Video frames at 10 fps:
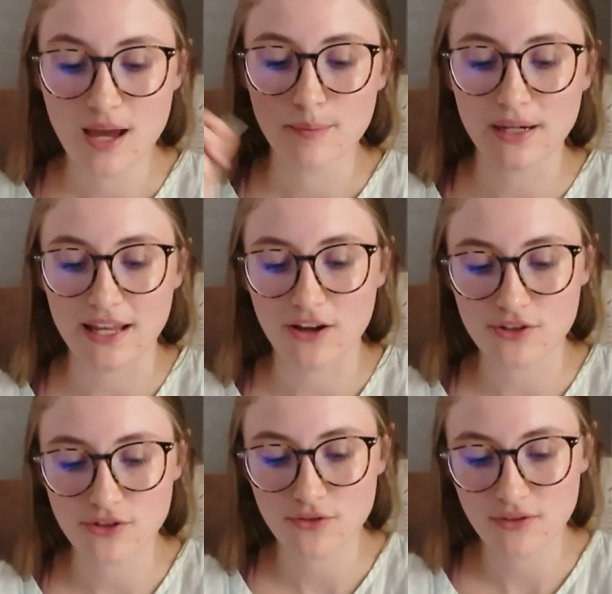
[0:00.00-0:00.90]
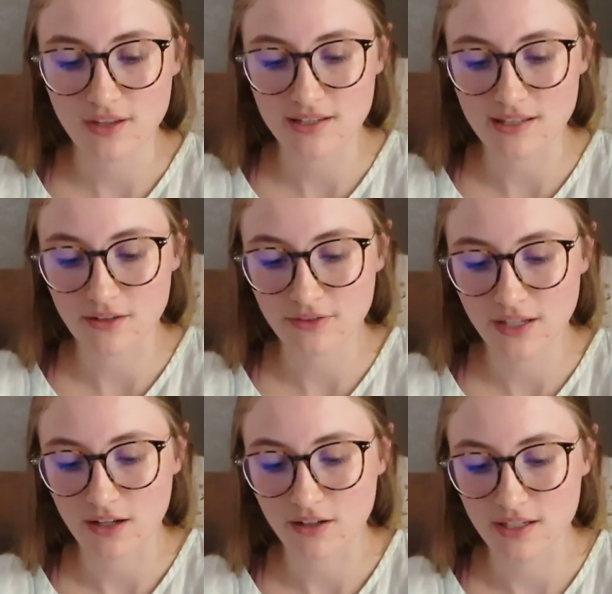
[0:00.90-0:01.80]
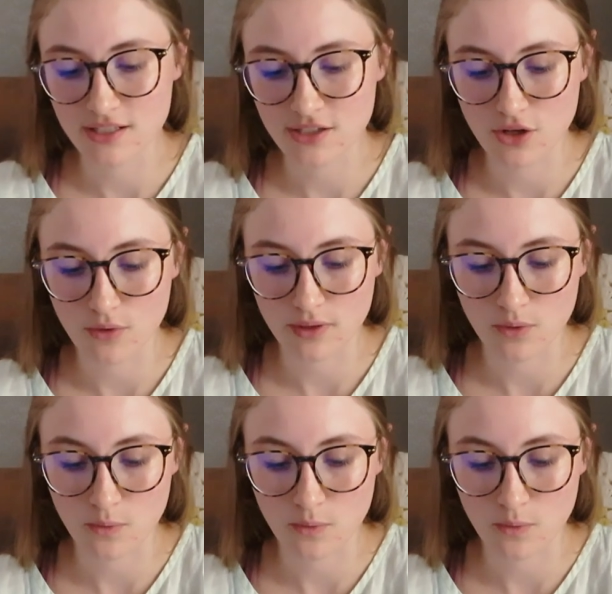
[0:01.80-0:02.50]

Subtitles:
But I also think self-care is knowing